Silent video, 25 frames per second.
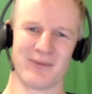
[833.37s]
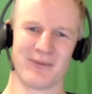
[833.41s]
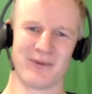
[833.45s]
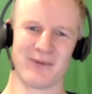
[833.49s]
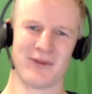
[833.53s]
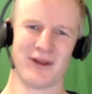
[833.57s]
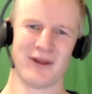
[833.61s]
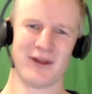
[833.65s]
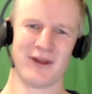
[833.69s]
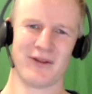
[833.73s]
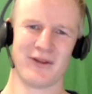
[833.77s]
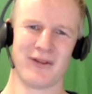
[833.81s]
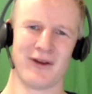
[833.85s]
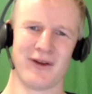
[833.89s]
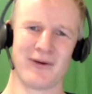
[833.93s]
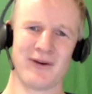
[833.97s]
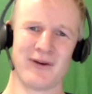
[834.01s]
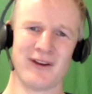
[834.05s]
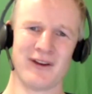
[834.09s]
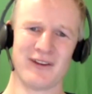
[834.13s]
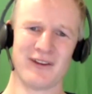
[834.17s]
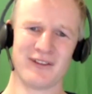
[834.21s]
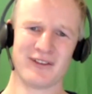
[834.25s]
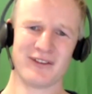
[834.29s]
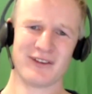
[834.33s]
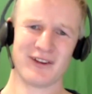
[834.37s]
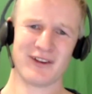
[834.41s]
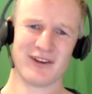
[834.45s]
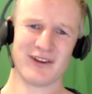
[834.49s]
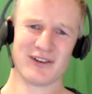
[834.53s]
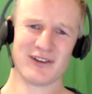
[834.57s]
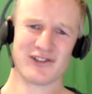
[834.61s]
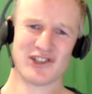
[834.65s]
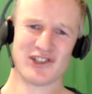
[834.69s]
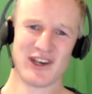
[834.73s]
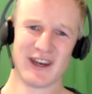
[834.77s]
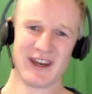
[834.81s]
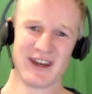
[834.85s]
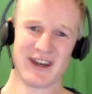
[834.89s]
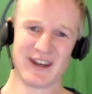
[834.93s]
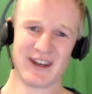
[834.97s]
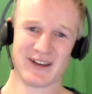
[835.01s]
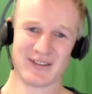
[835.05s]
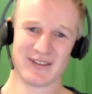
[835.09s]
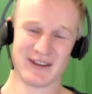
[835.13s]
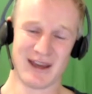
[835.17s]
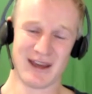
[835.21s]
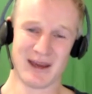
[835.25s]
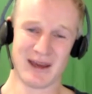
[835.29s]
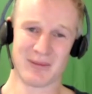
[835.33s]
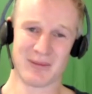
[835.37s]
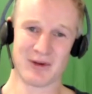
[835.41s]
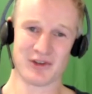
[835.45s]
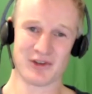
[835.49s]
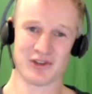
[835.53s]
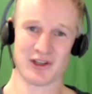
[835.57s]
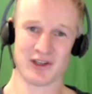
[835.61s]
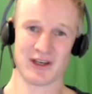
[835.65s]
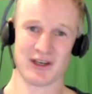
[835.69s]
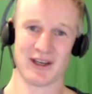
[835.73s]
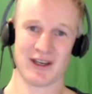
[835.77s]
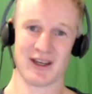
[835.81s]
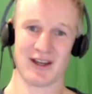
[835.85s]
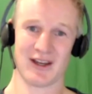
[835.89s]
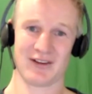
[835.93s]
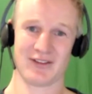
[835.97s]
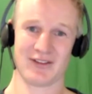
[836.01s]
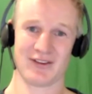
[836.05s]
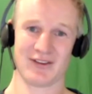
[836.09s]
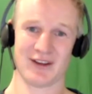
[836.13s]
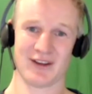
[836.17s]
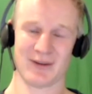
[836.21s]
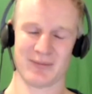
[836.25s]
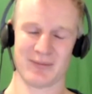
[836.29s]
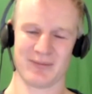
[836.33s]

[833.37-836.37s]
there, there is genetic damage in cancer,